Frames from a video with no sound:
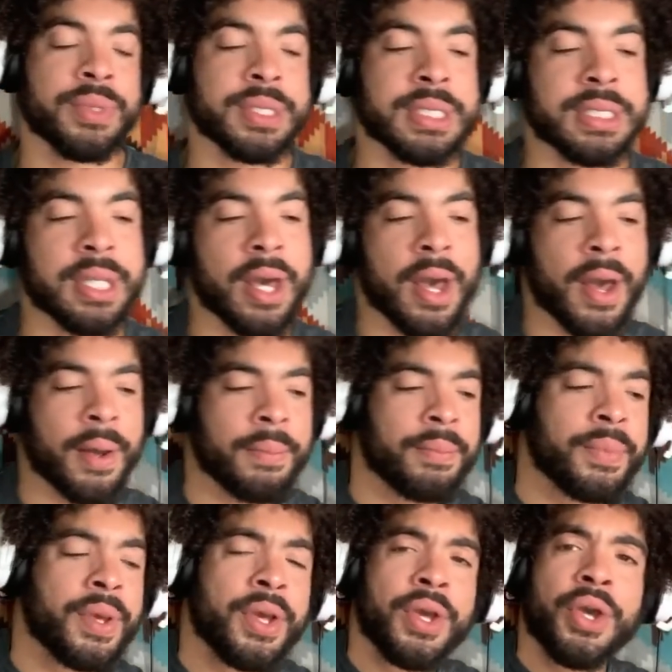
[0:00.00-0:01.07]
was,
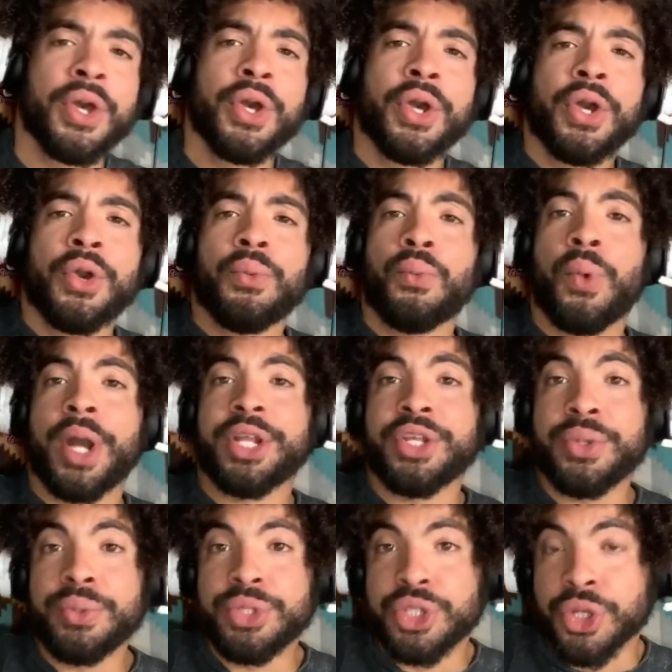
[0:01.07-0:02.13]
what do
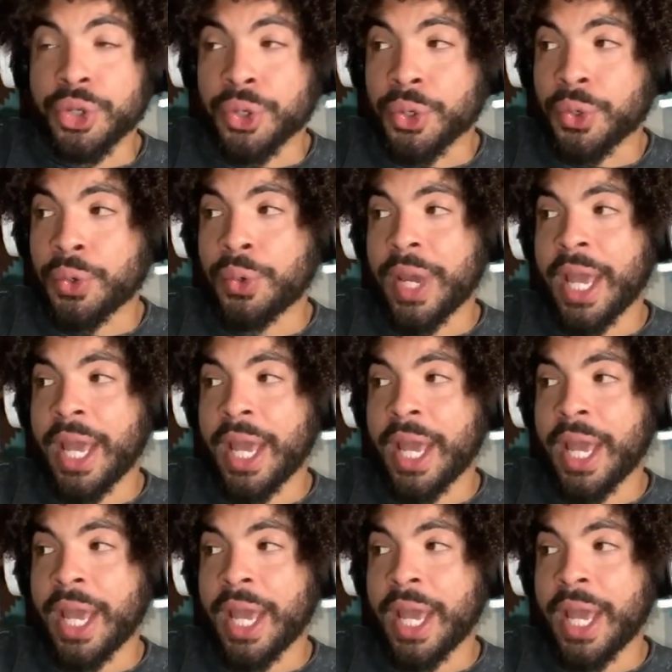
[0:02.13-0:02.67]
you do?